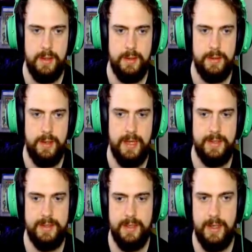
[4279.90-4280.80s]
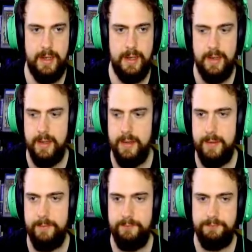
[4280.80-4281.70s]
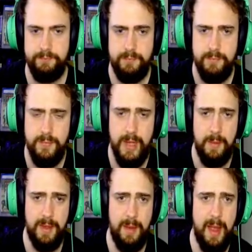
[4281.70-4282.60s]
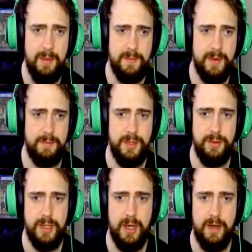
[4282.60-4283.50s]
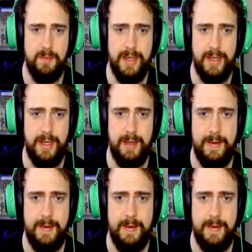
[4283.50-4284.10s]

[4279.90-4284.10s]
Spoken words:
So let's see. I mean, I'm happy for them to use a lot of mana here.